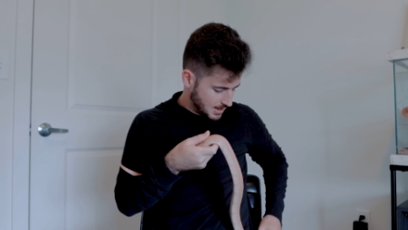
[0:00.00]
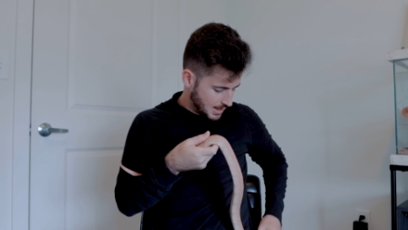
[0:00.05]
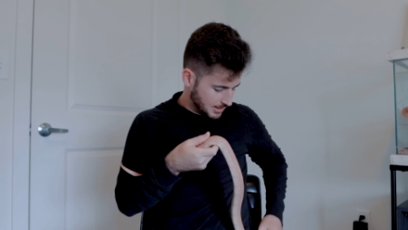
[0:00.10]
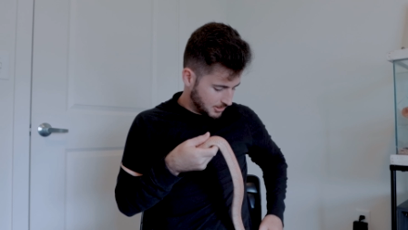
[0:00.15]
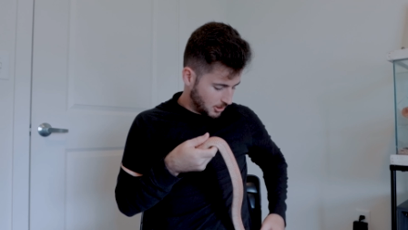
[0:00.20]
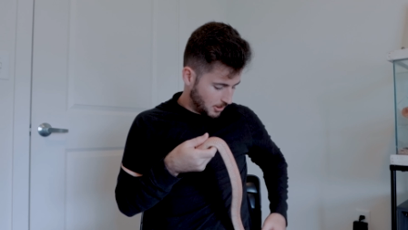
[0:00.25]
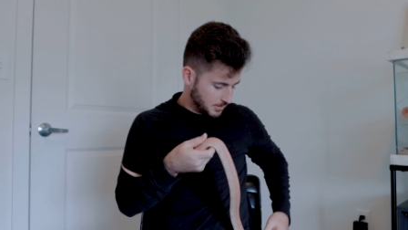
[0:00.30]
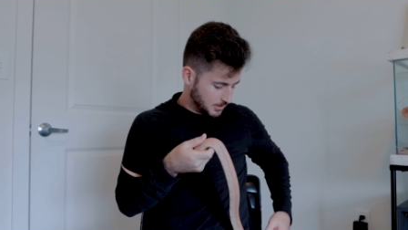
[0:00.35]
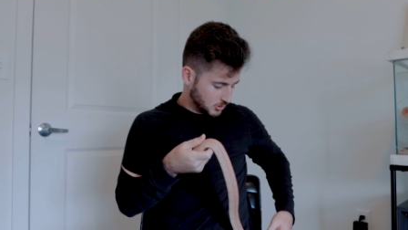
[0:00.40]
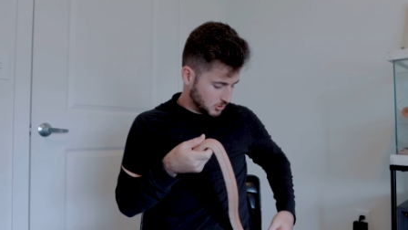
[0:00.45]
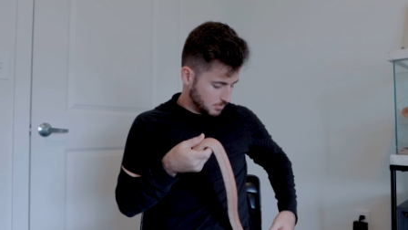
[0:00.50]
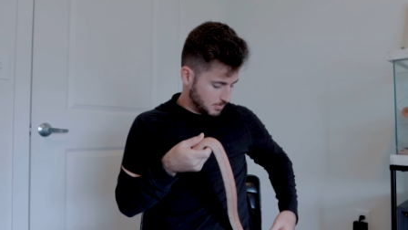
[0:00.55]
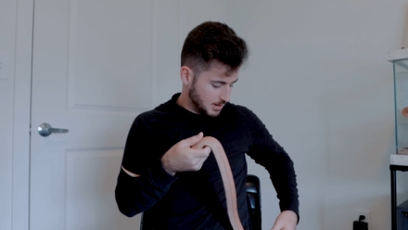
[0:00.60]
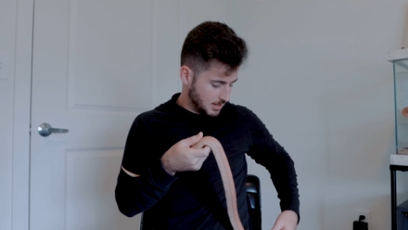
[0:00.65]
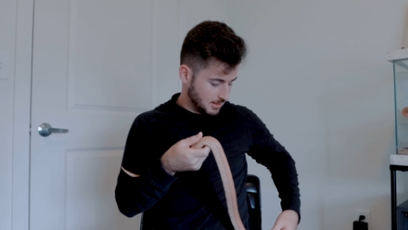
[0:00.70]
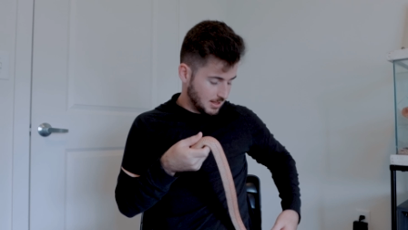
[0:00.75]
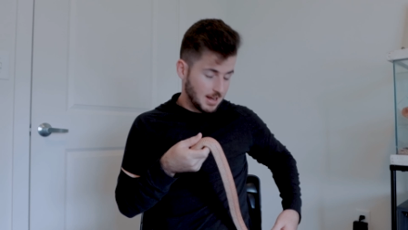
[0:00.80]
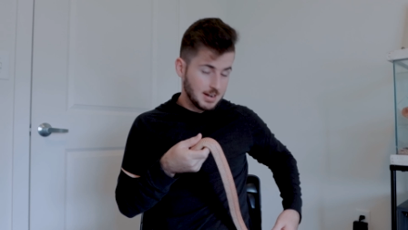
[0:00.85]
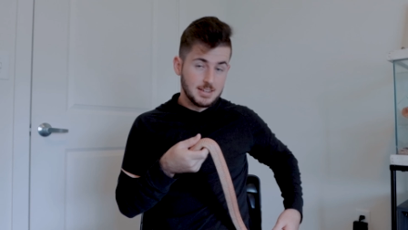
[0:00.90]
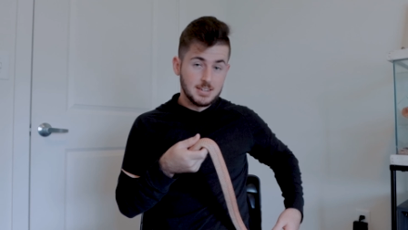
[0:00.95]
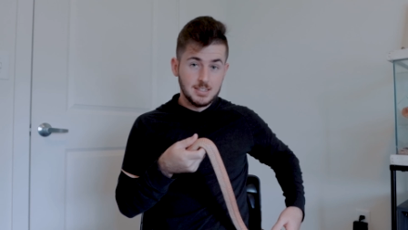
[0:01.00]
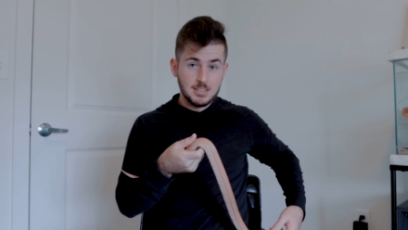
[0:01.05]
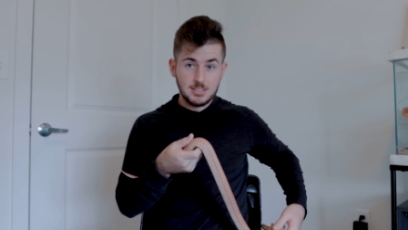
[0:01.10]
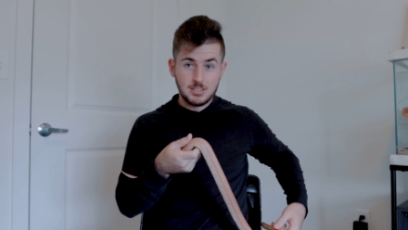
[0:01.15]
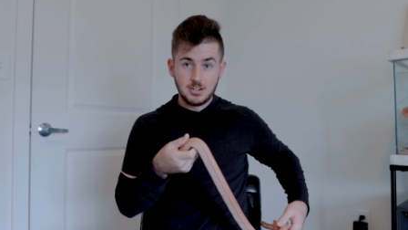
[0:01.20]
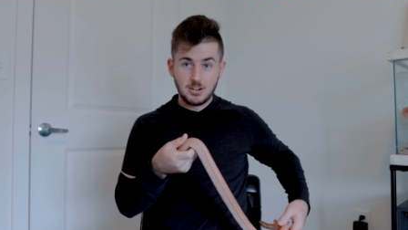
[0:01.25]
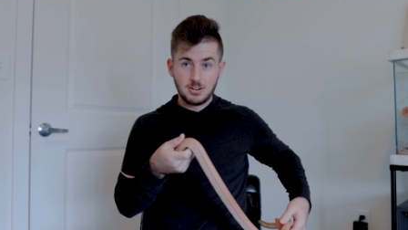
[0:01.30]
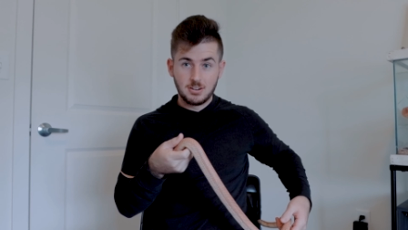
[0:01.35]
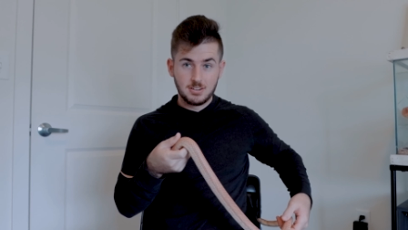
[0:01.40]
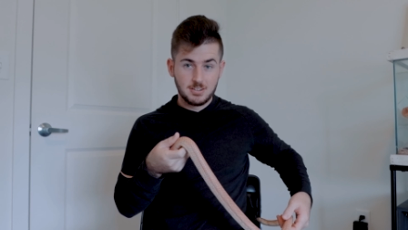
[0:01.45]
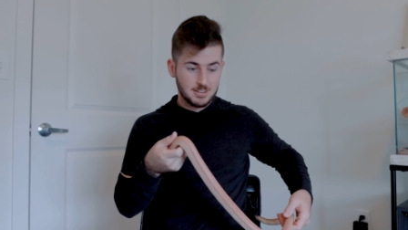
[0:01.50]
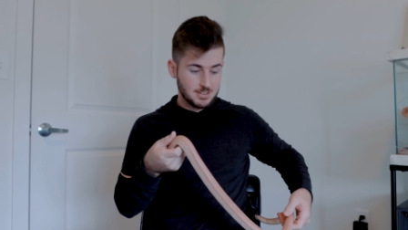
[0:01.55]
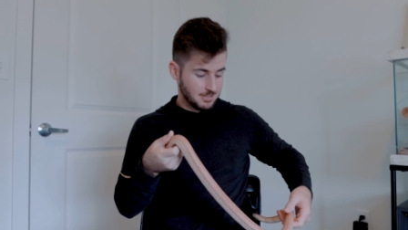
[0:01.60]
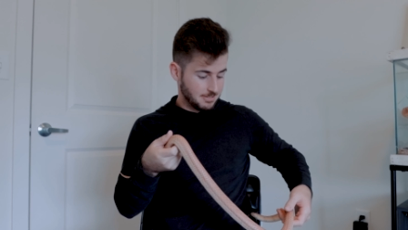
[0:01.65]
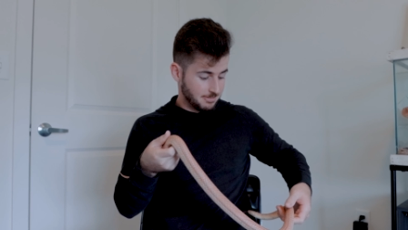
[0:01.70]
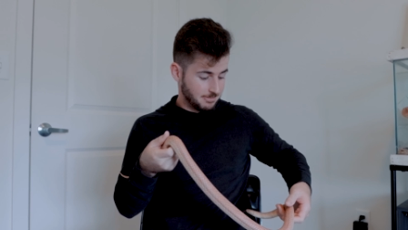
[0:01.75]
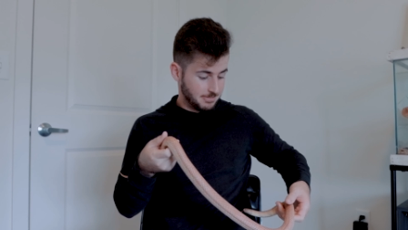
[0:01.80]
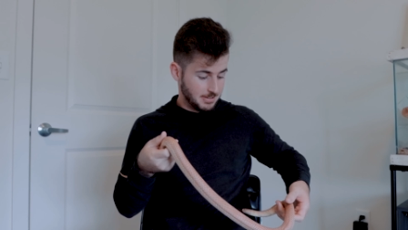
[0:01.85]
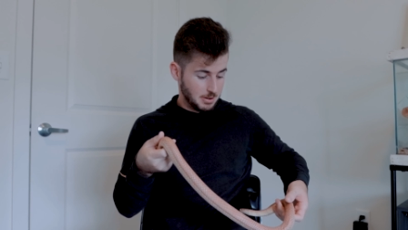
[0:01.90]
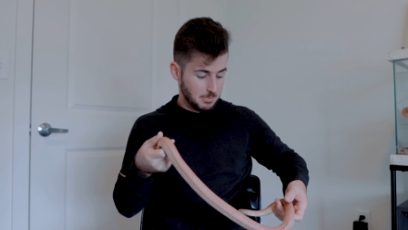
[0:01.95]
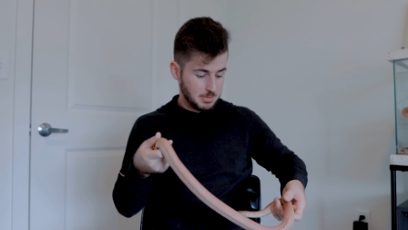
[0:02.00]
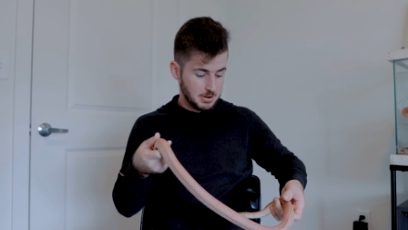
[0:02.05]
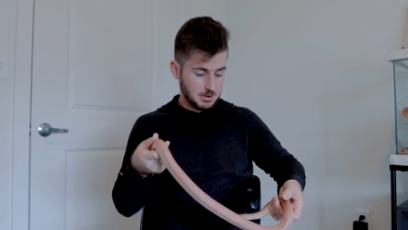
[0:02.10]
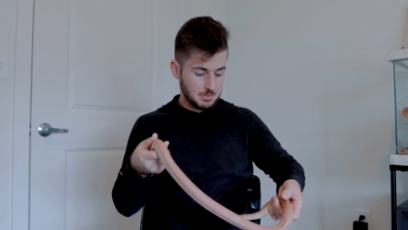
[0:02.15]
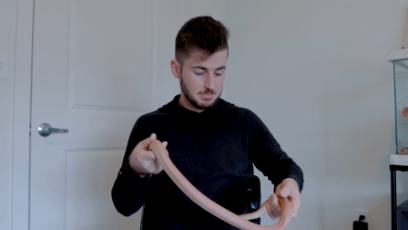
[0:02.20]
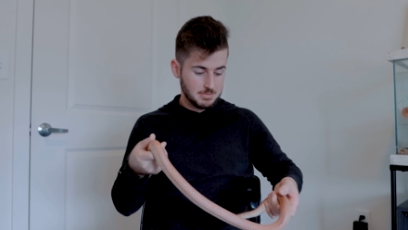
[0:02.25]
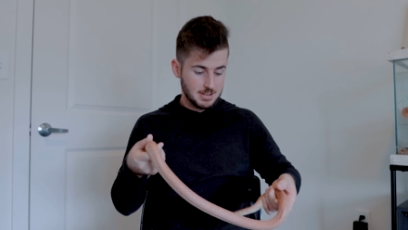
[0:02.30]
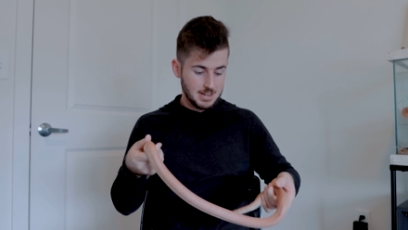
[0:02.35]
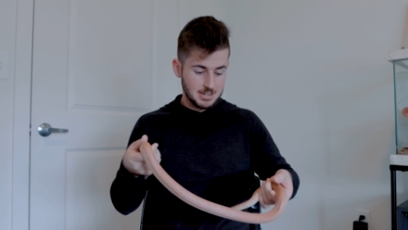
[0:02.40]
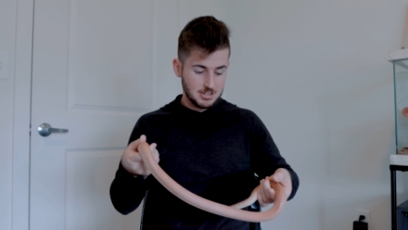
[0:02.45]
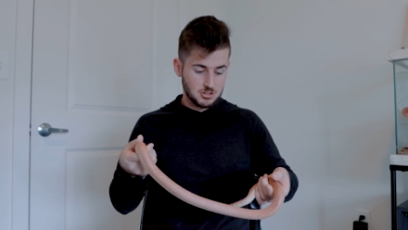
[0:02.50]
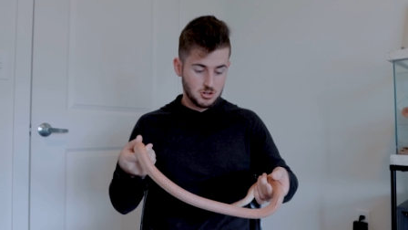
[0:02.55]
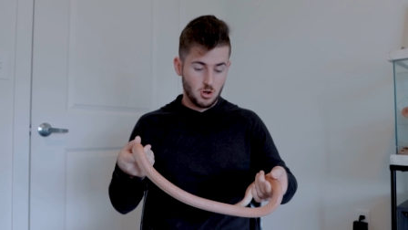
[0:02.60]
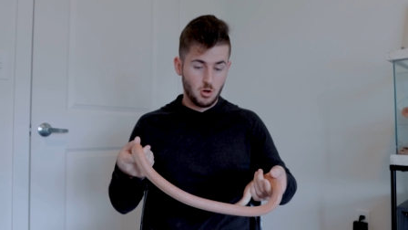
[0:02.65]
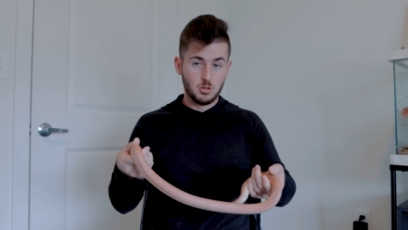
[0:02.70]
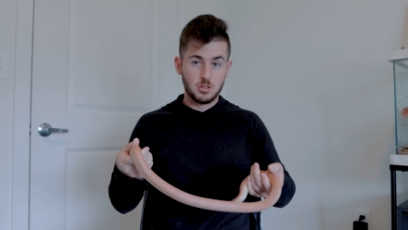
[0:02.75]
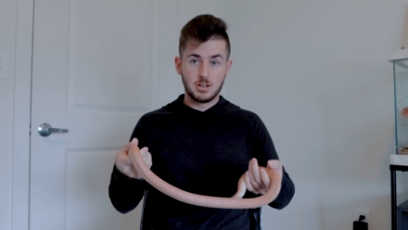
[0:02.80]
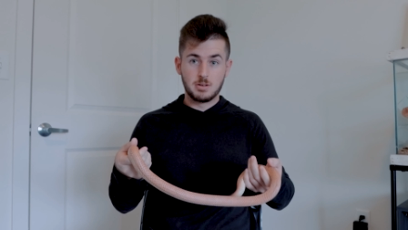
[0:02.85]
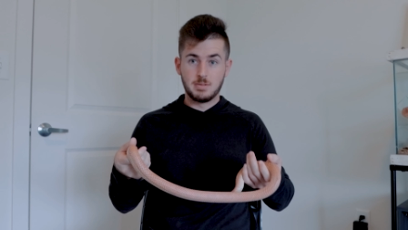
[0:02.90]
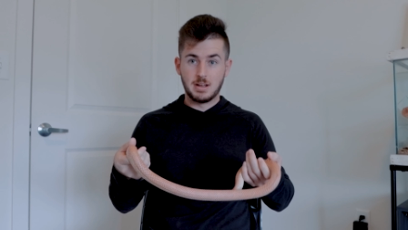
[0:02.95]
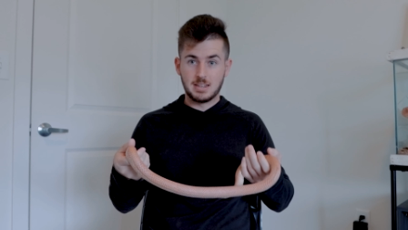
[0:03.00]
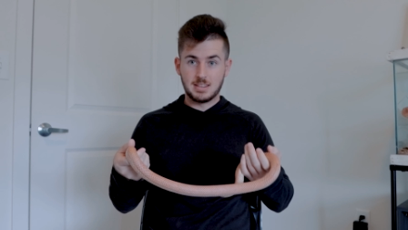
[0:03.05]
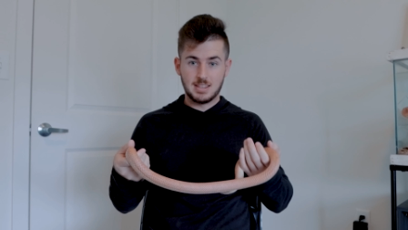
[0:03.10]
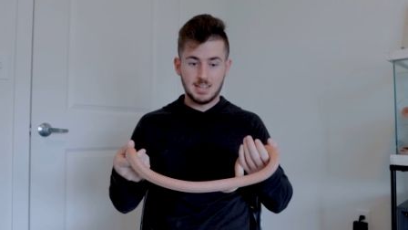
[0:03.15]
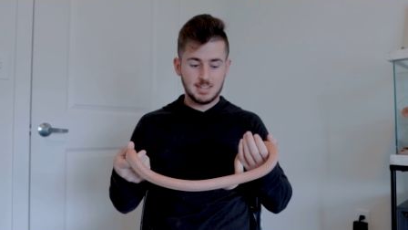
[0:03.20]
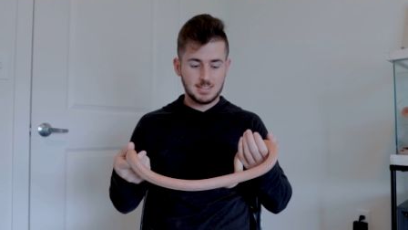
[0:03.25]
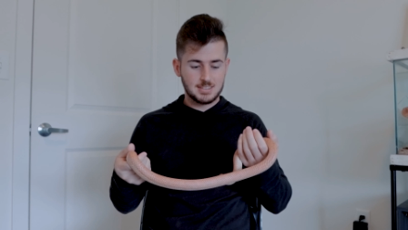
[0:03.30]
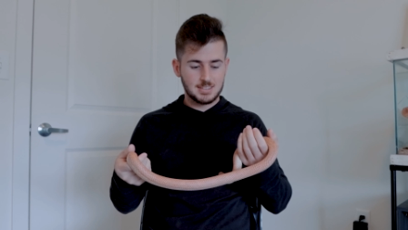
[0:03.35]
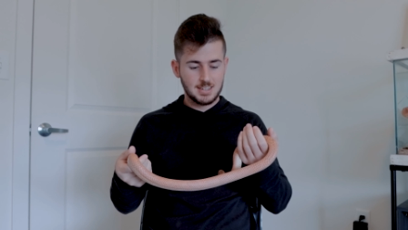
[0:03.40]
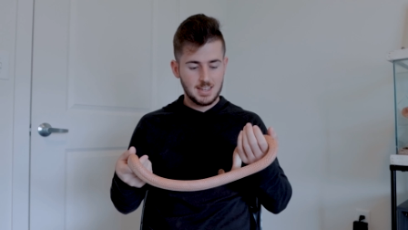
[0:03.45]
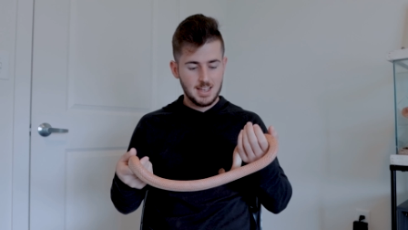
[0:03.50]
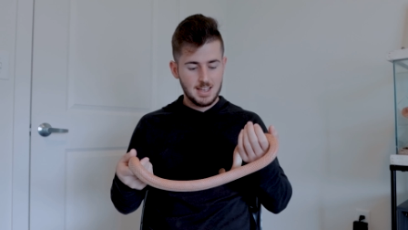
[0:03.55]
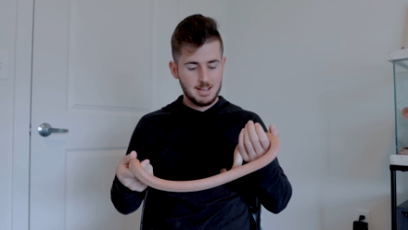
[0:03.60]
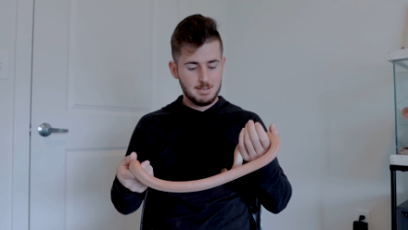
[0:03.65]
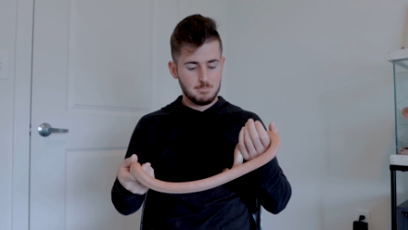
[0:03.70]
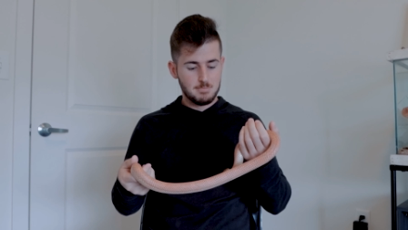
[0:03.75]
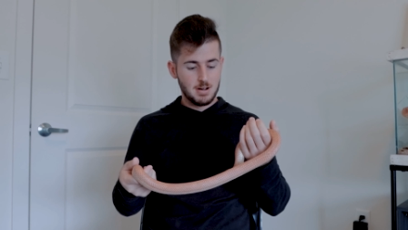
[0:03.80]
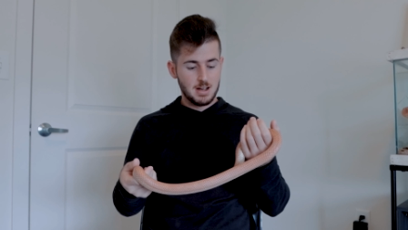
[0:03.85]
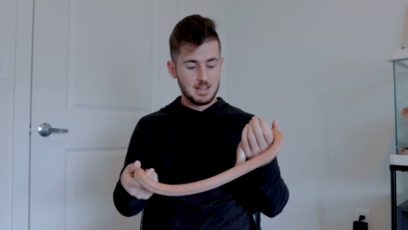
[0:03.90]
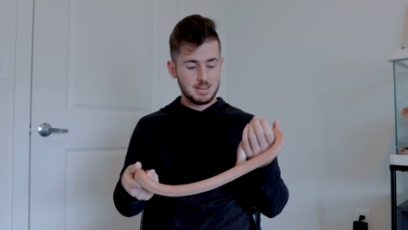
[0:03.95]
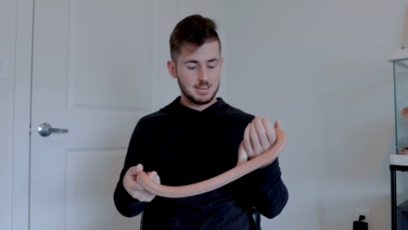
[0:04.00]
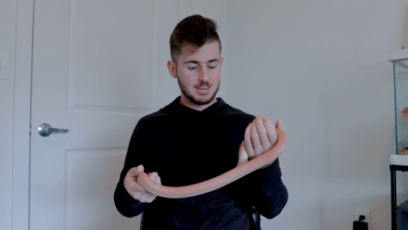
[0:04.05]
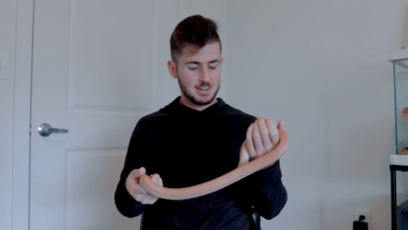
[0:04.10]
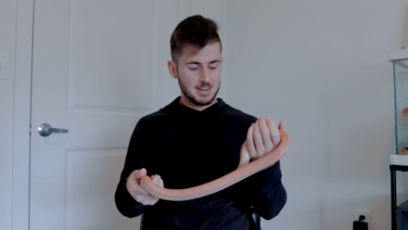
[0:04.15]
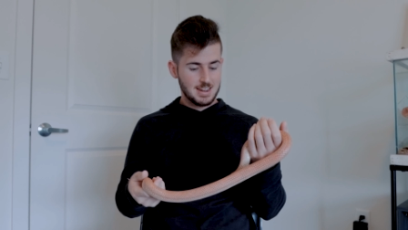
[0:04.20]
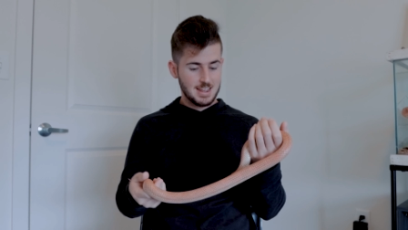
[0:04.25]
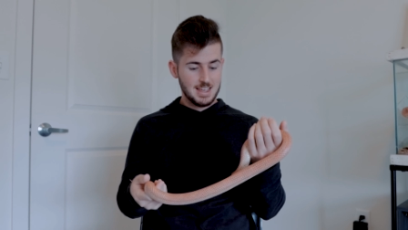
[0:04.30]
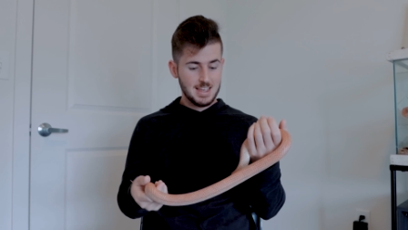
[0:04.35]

I thought this would be a lot easier filming him and just holding him like this, but